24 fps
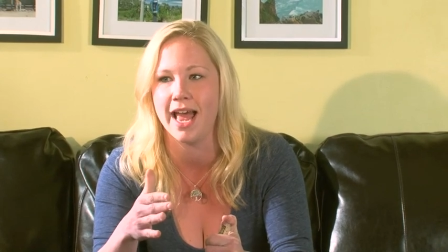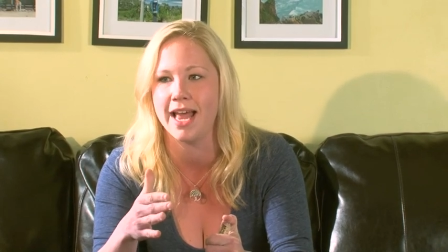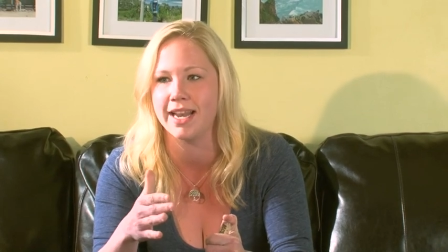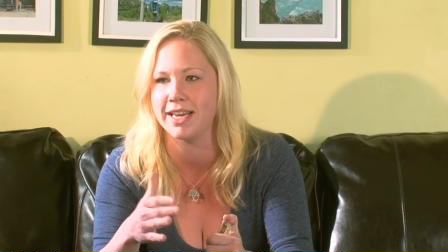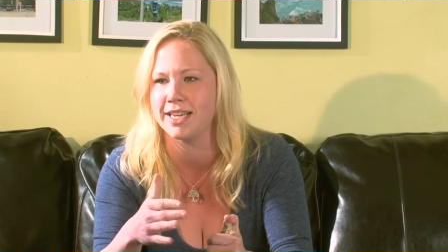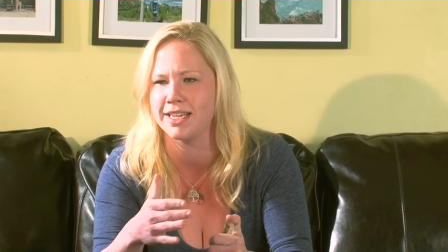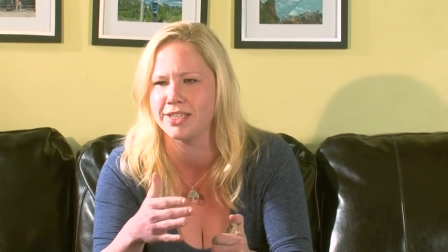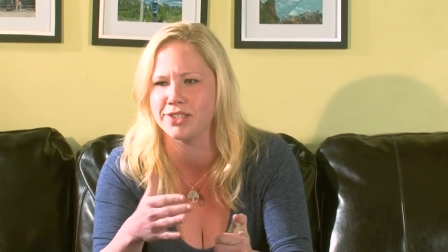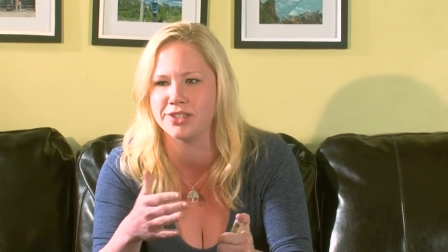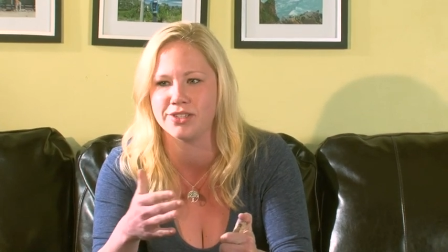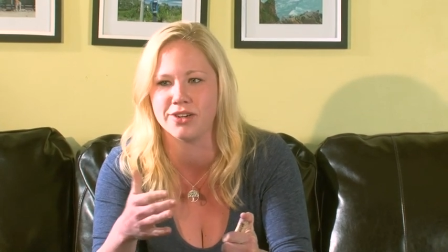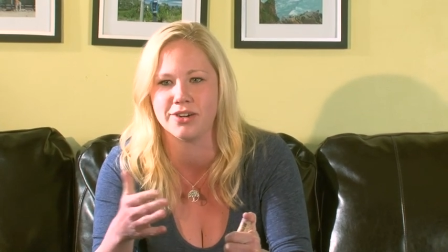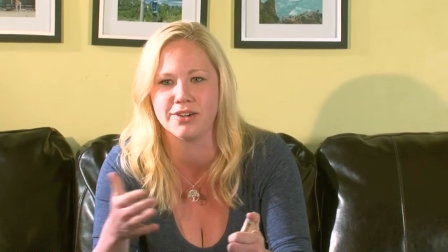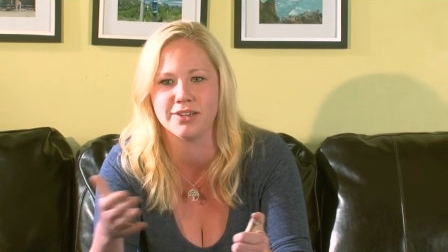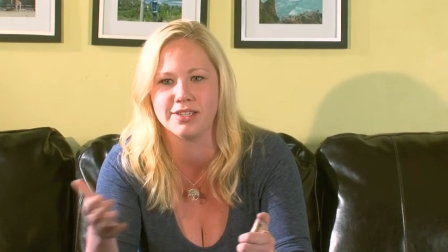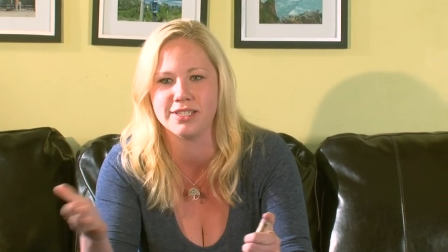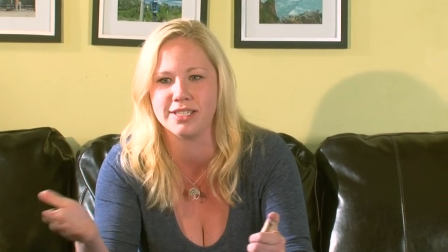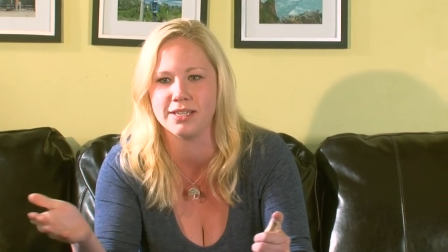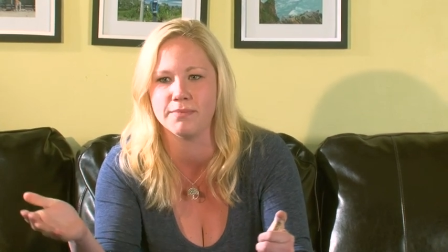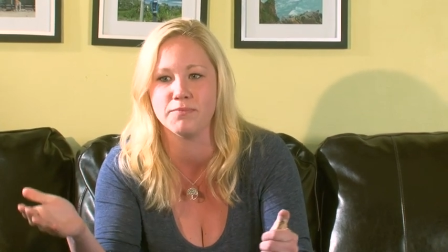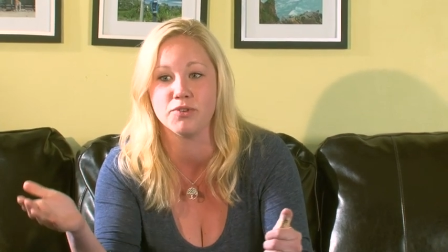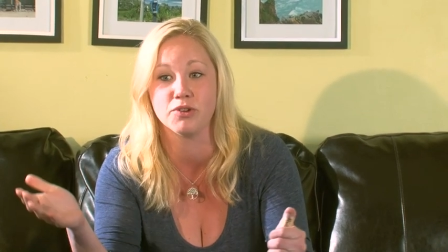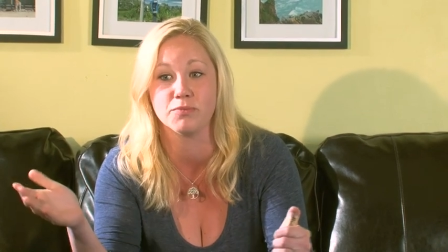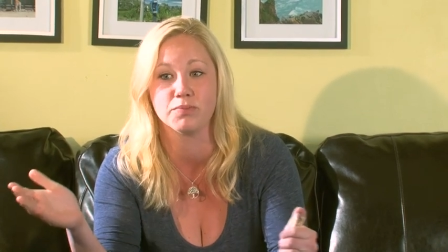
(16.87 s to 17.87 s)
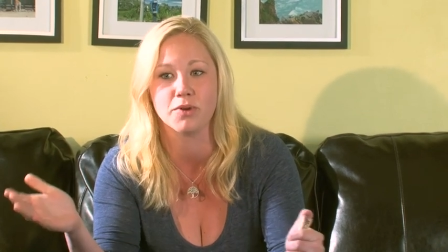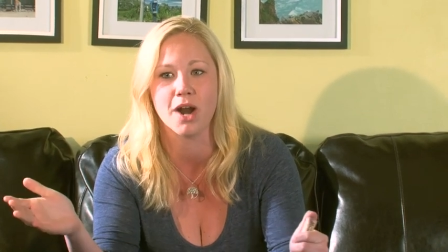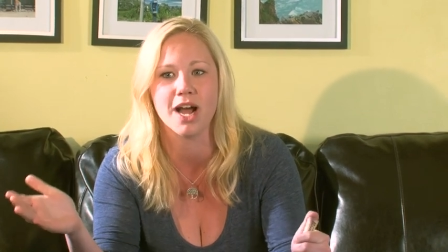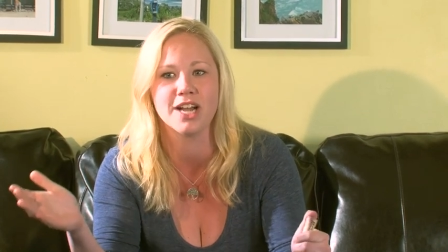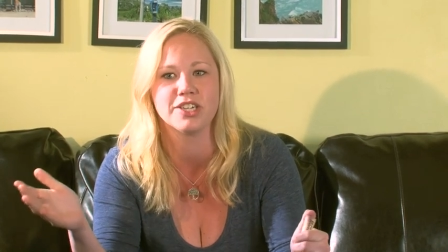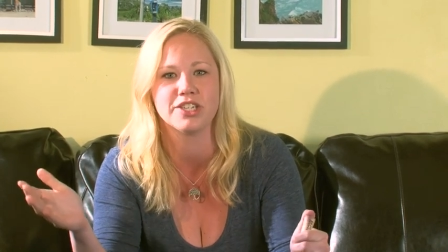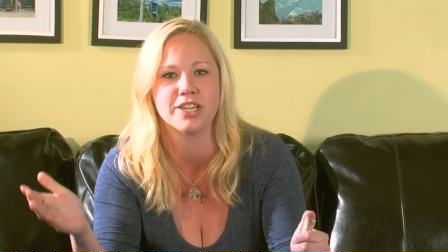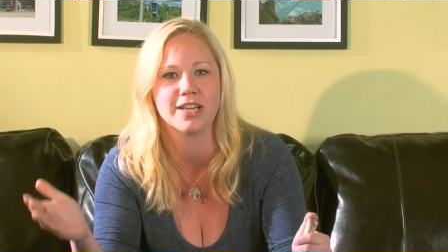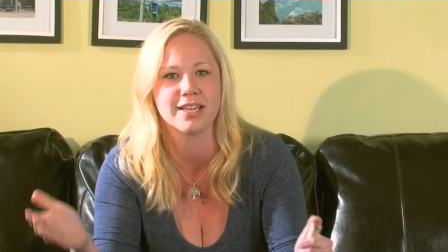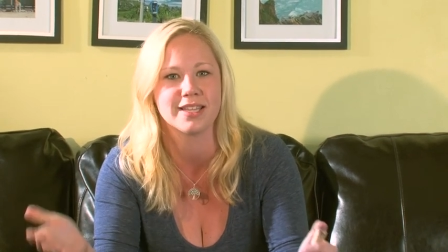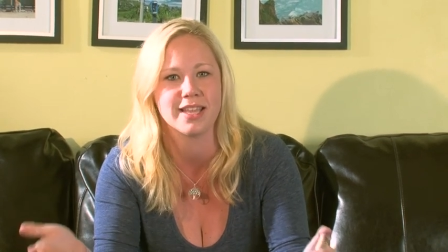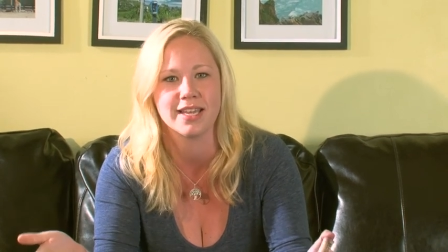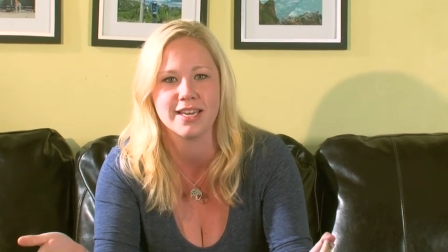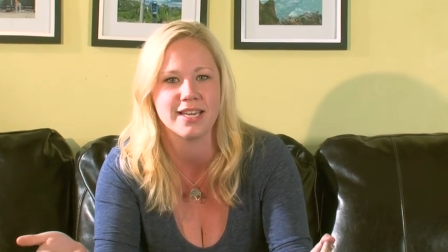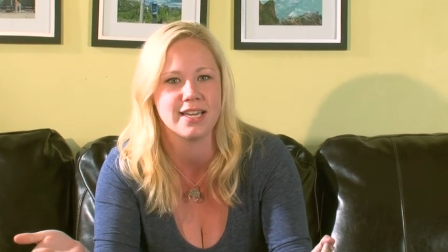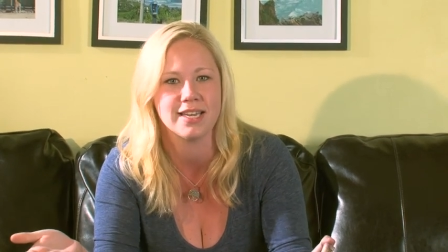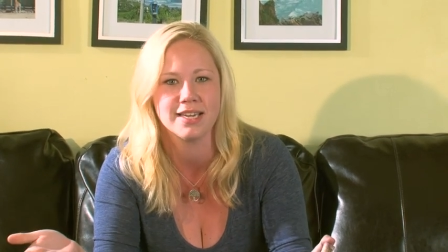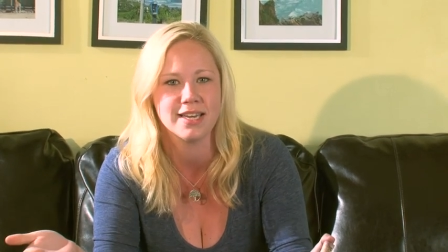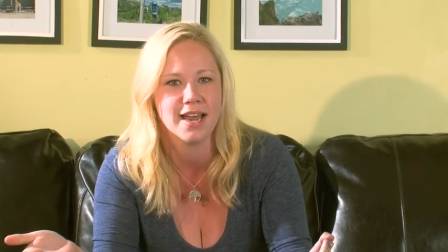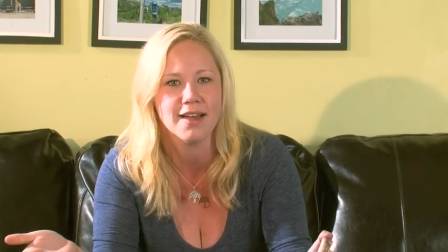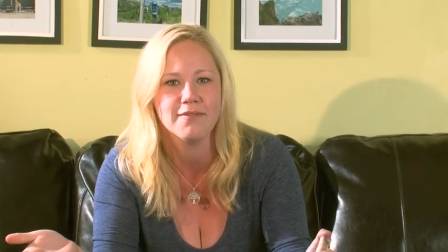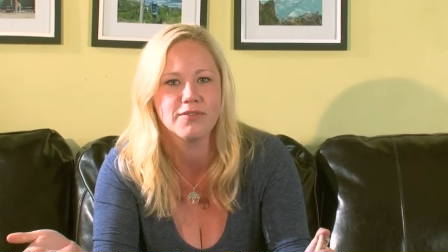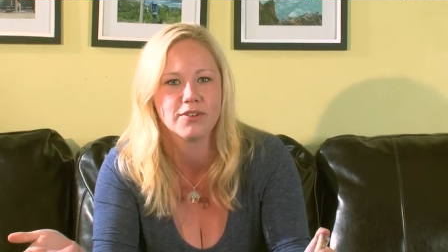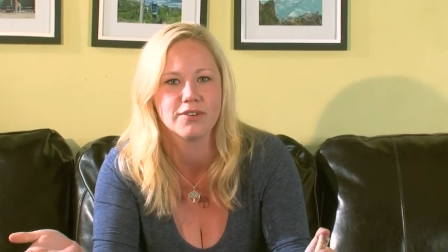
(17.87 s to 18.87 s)
and he started some new project that he
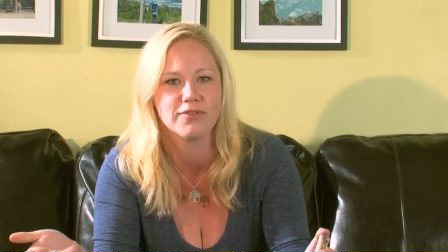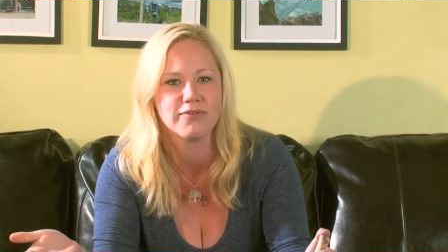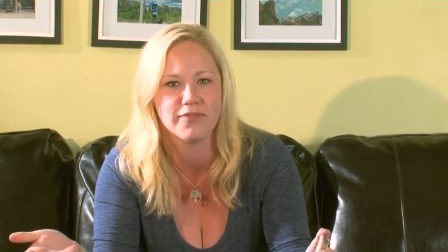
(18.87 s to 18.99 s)
never